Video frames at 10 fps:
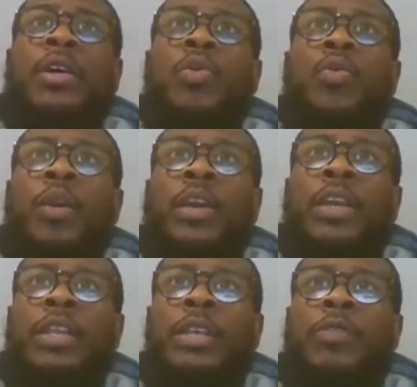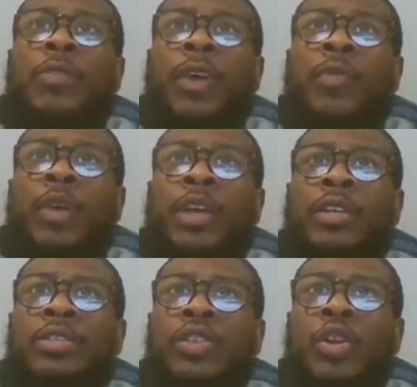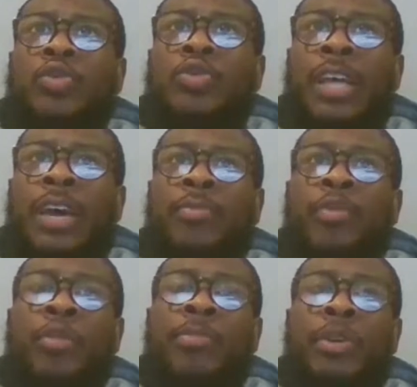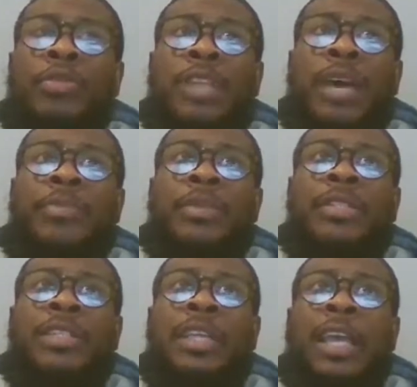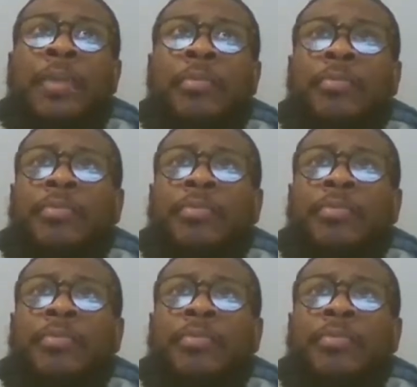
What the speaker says: Working the right wing, slows down Paul Millsap into the game.